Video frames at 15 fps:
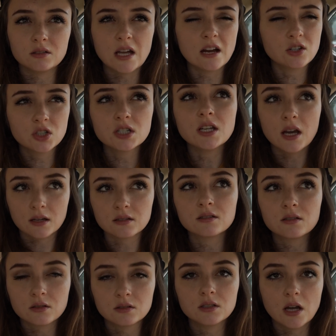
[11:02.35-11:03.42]
Actually,
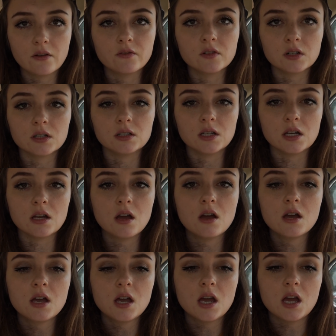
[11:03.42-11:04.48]
yes, definitely.
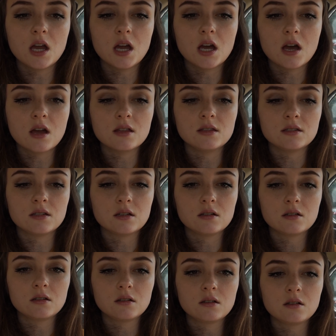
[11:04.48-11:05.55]

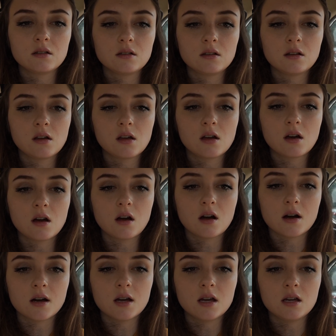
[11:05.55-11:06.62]
And
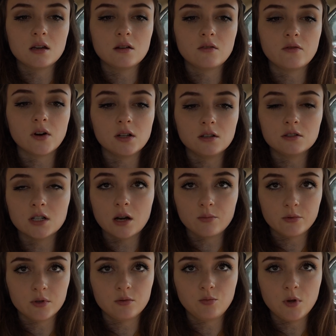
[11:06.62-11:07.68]
I followed
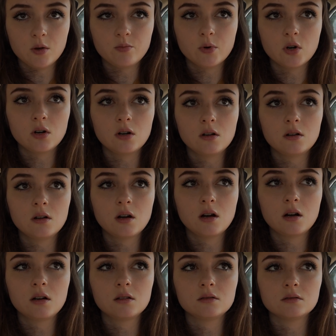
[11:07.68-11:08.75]
up with people.
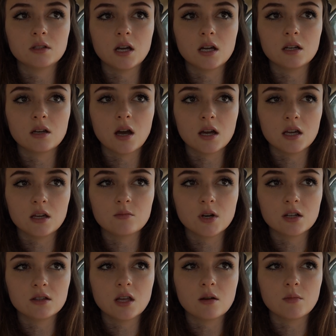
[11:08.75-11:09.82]
Like, I
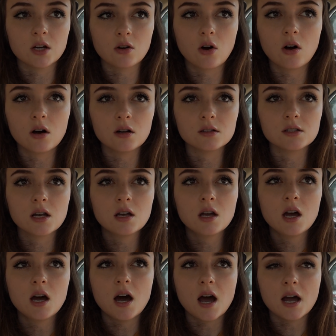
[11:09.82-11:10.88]
emailed them, I called,
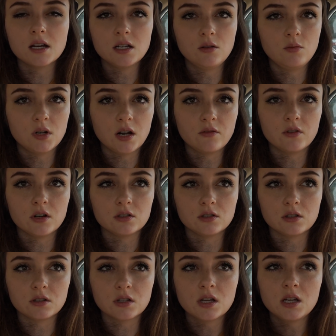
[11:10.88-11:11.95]
I did whatever it
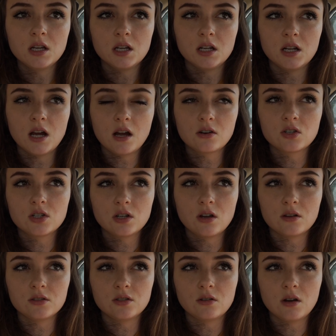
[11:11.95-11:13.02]
took. And it actually
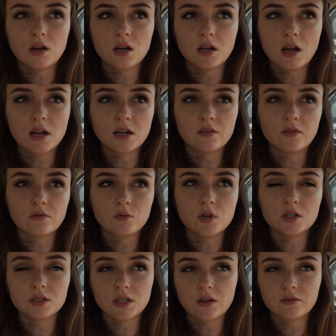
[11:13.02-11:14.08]
also kind of,
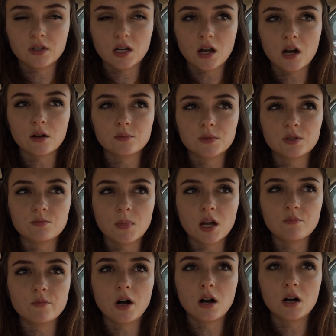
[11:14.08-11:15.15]
well, definitely helped.
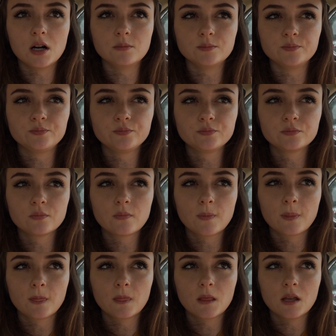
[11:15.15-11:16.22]
My
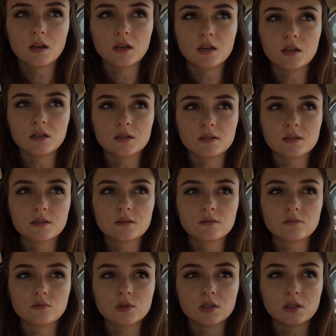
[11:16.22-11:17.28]
mom
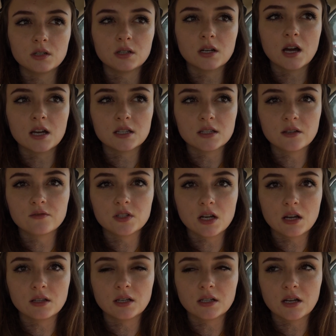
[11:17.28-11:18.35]
is an I S F
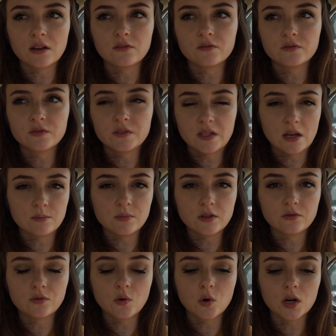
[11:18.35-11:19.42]
J, like I've said
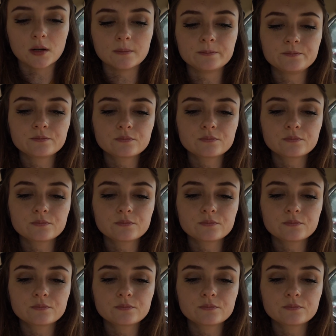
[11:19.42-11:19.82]
before.